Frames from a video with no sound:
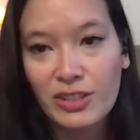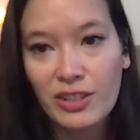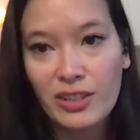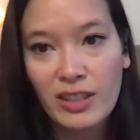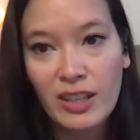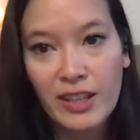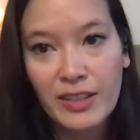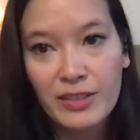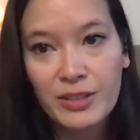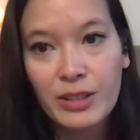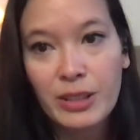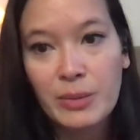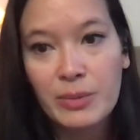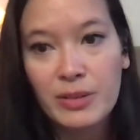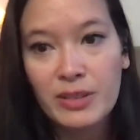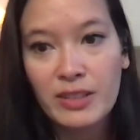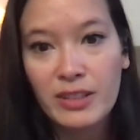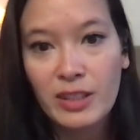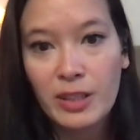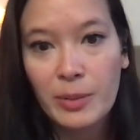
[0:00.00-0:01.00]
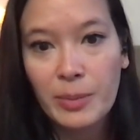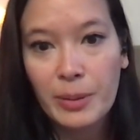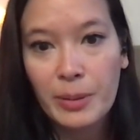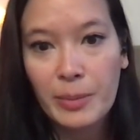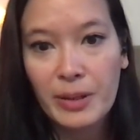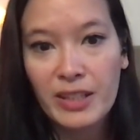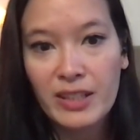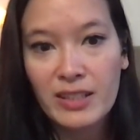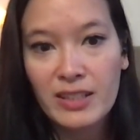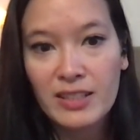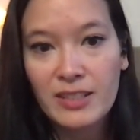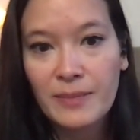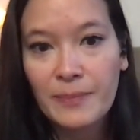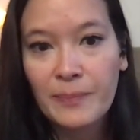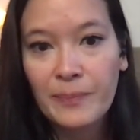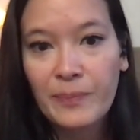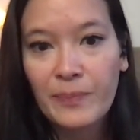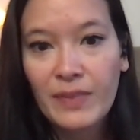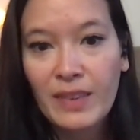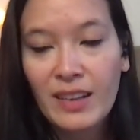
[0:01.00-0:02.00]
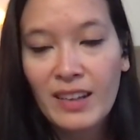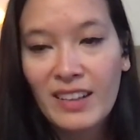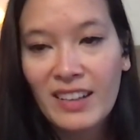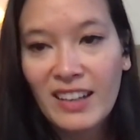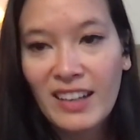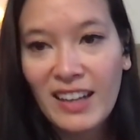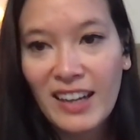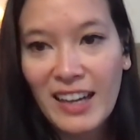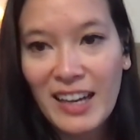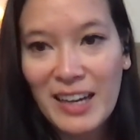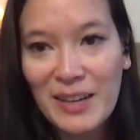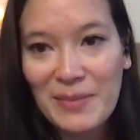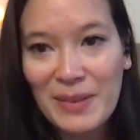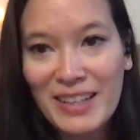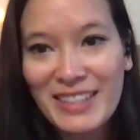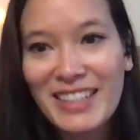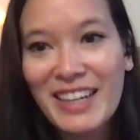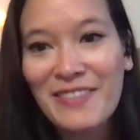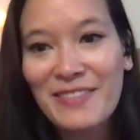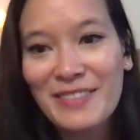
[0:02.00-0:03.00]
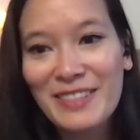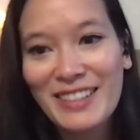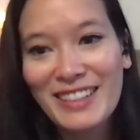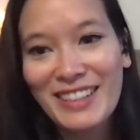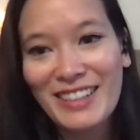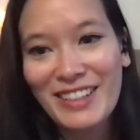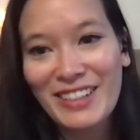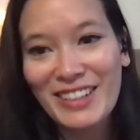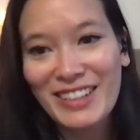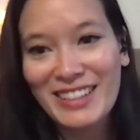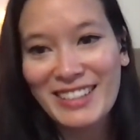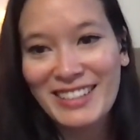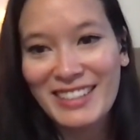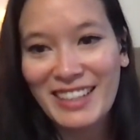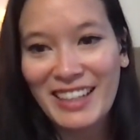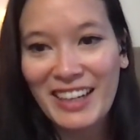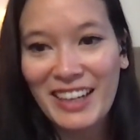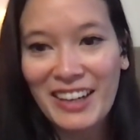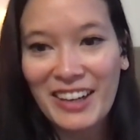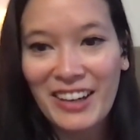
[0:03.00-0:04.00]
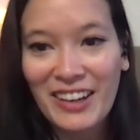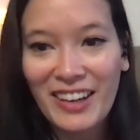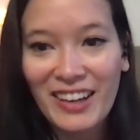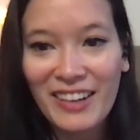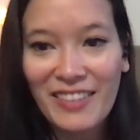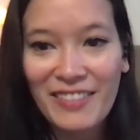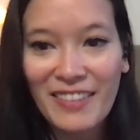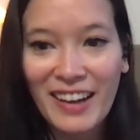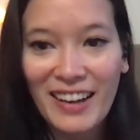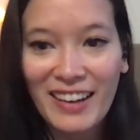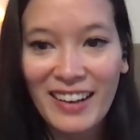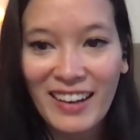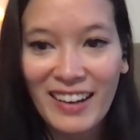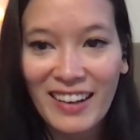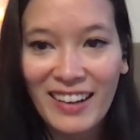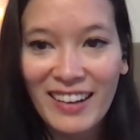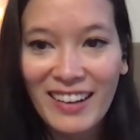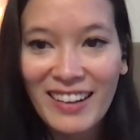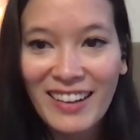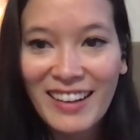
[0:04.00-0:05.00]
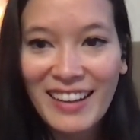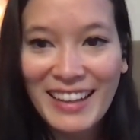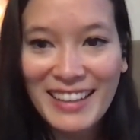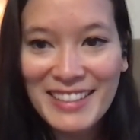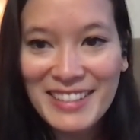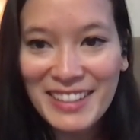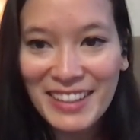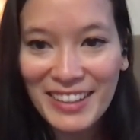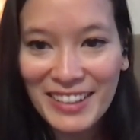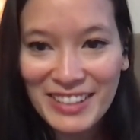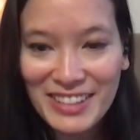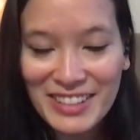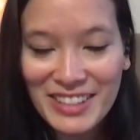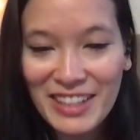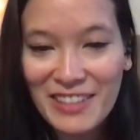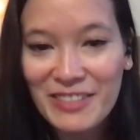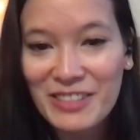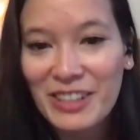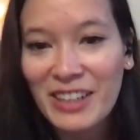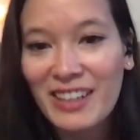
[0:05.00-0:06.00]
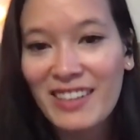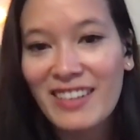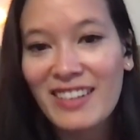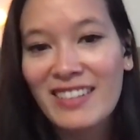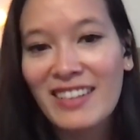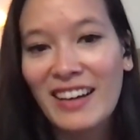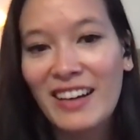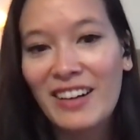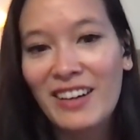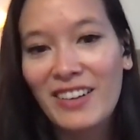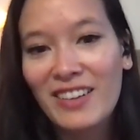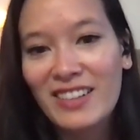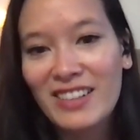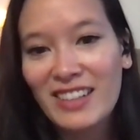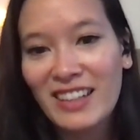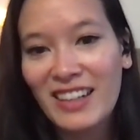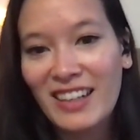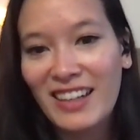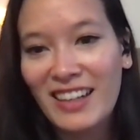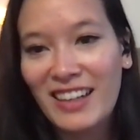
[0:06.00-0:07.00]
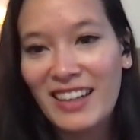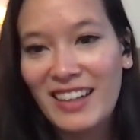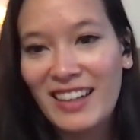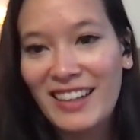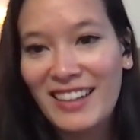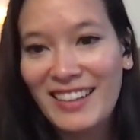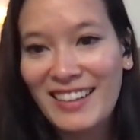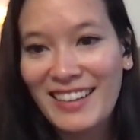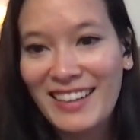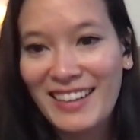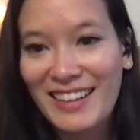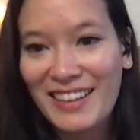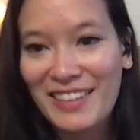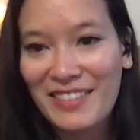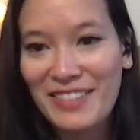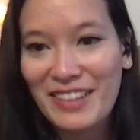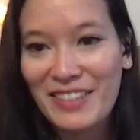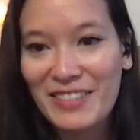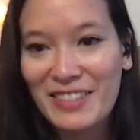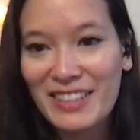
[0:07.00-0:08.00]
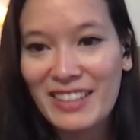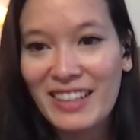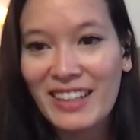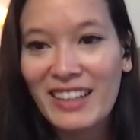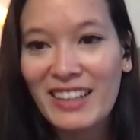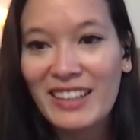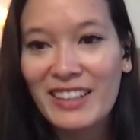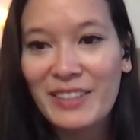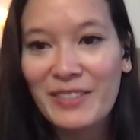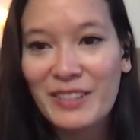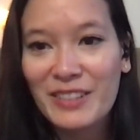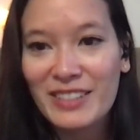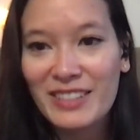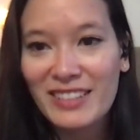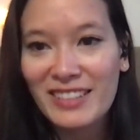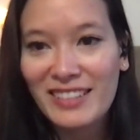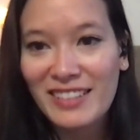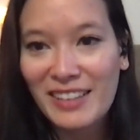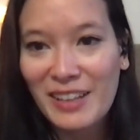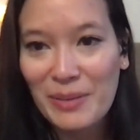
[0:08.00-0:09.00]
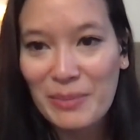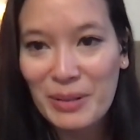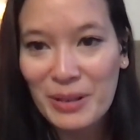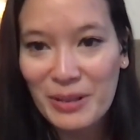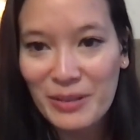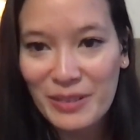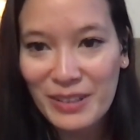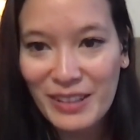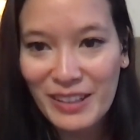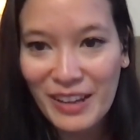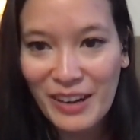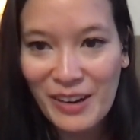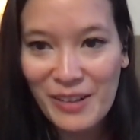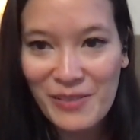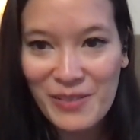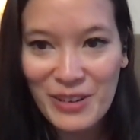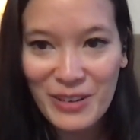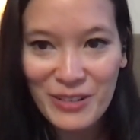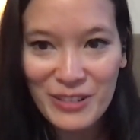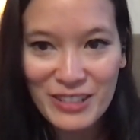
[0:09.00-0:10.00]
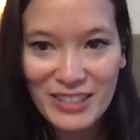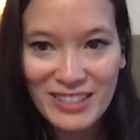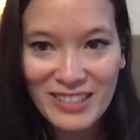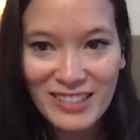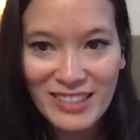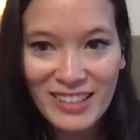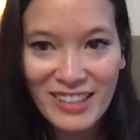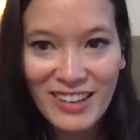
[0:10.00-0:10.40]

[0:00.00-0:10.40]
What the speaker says: your live streams and your premieres. And definitely curious to hear if any insiders have tried this out and if they've seen any difference in the number of concurrent viewers that they